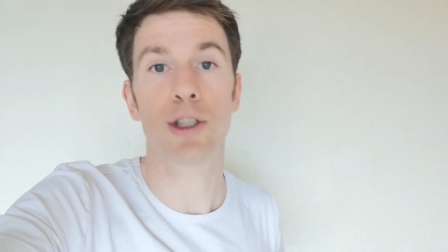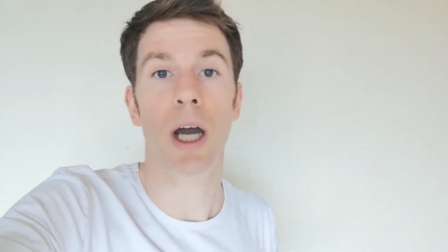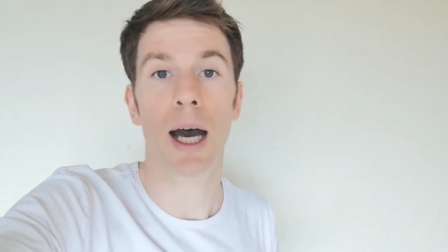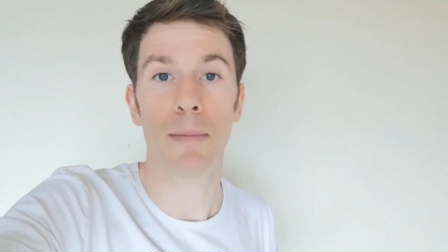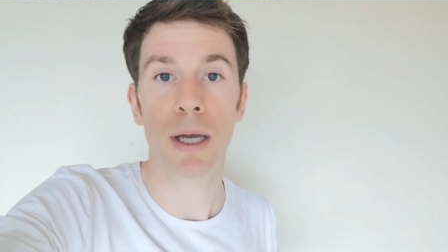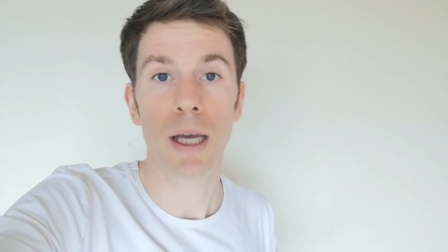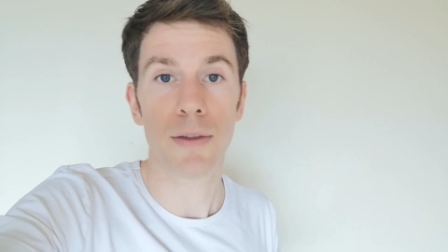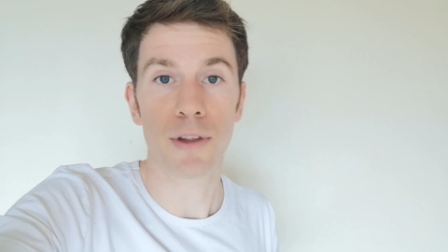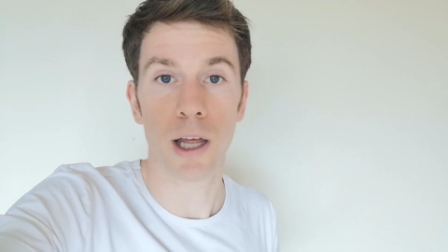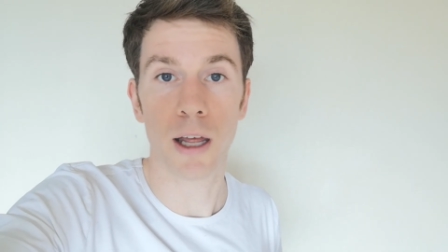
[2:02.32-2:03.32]
job.
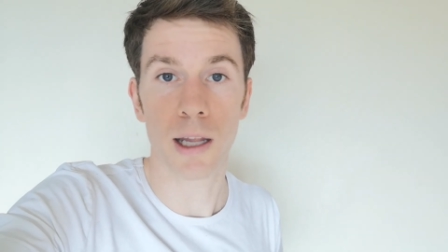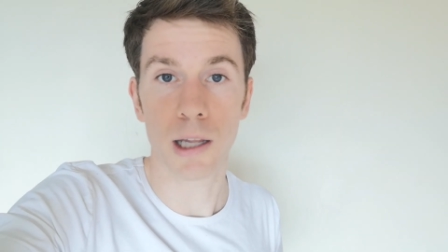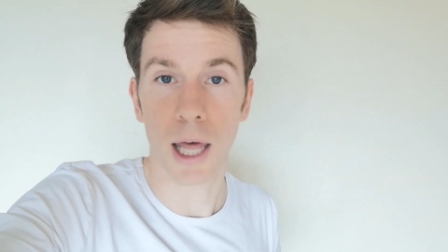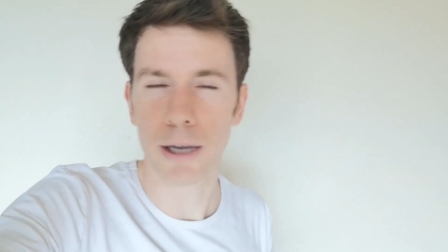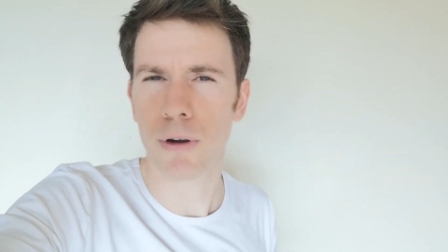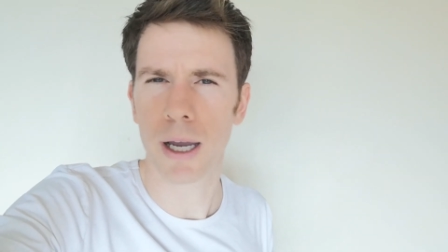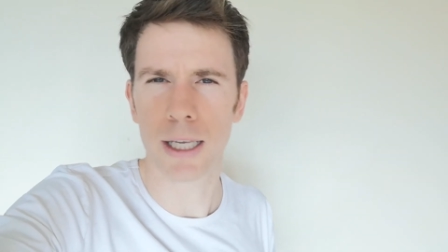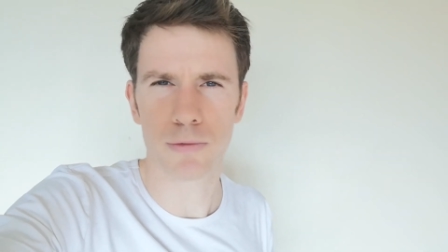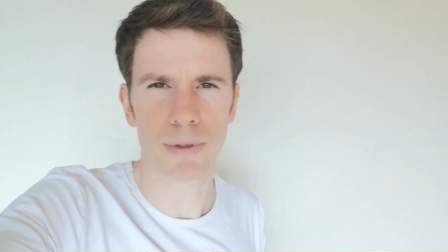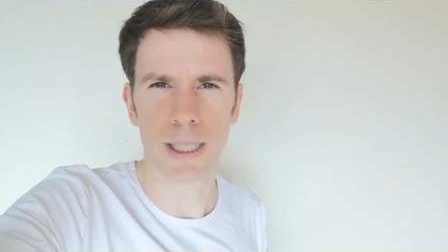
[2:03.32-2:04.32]
The Lycra
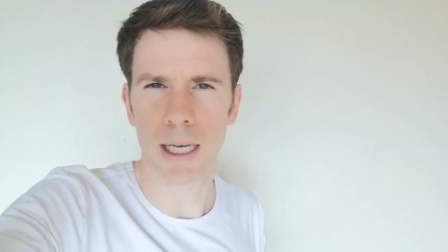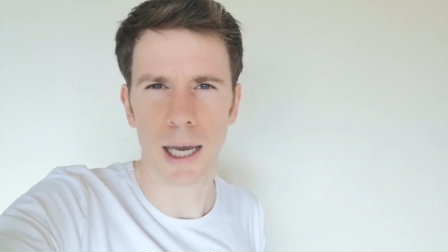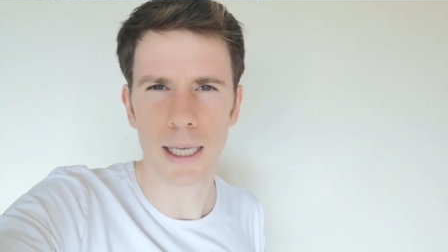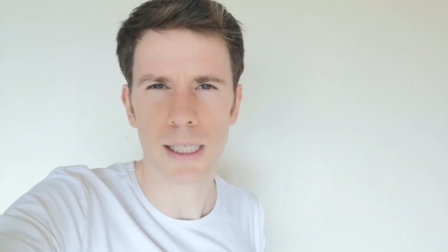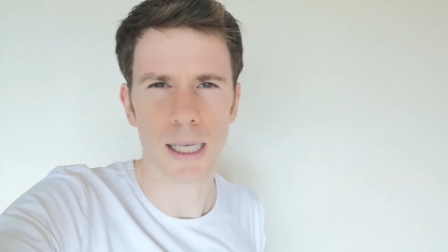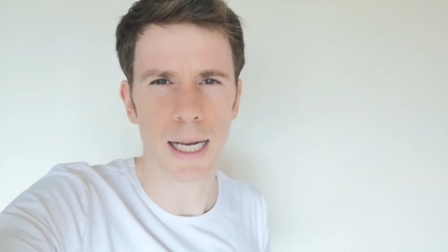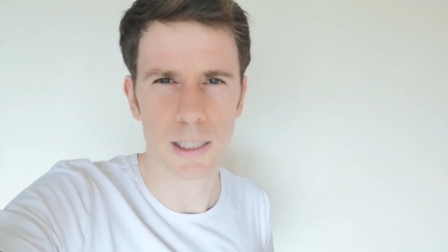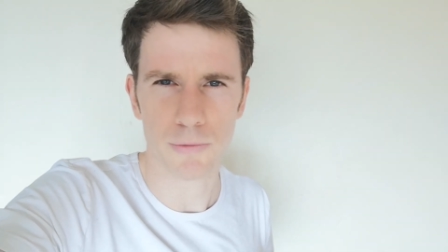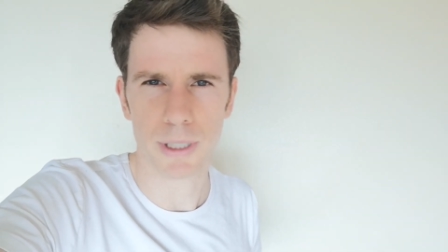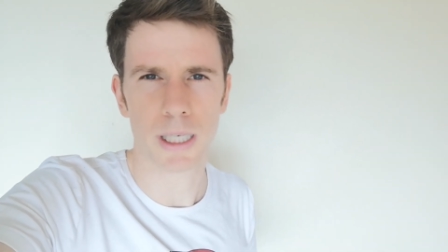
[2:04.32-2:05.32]
is really nice. It
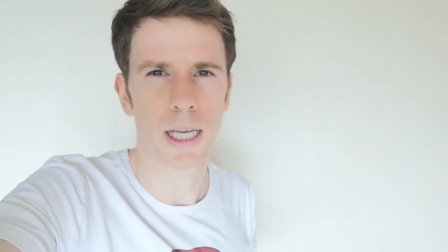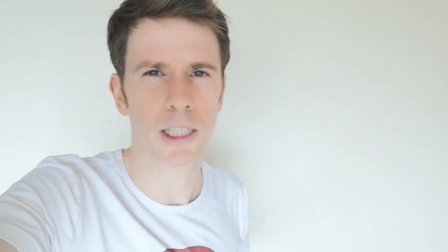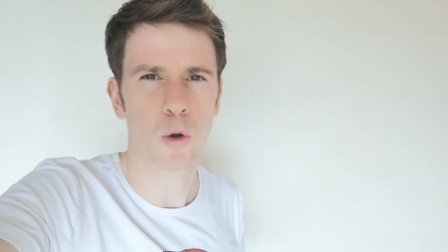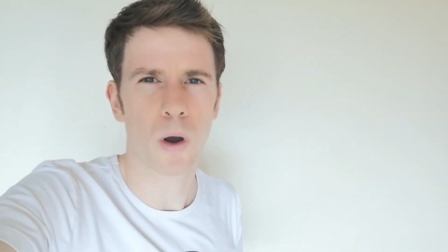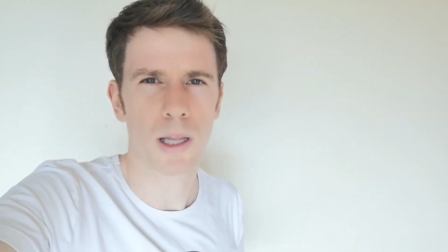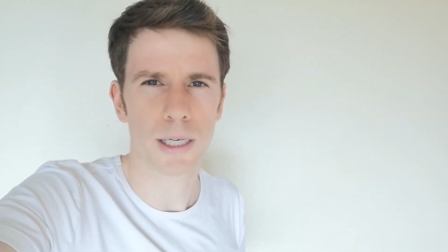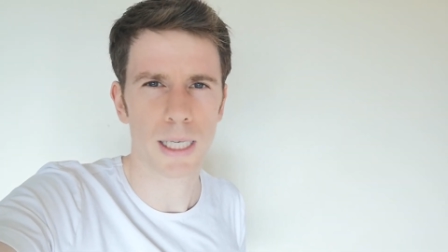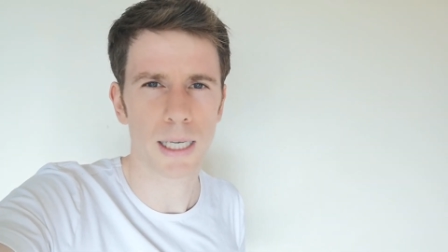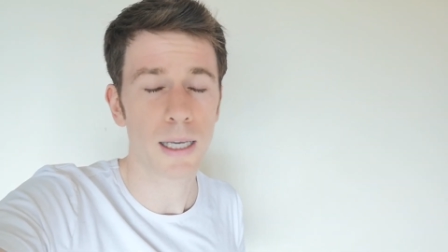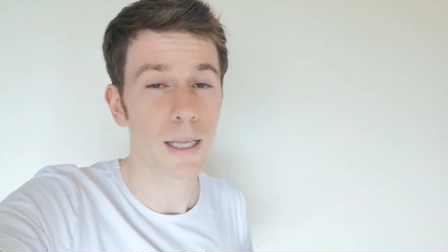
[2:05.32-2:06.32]
has a really nice
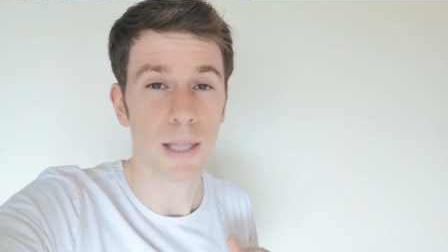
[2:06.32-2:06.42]
quality.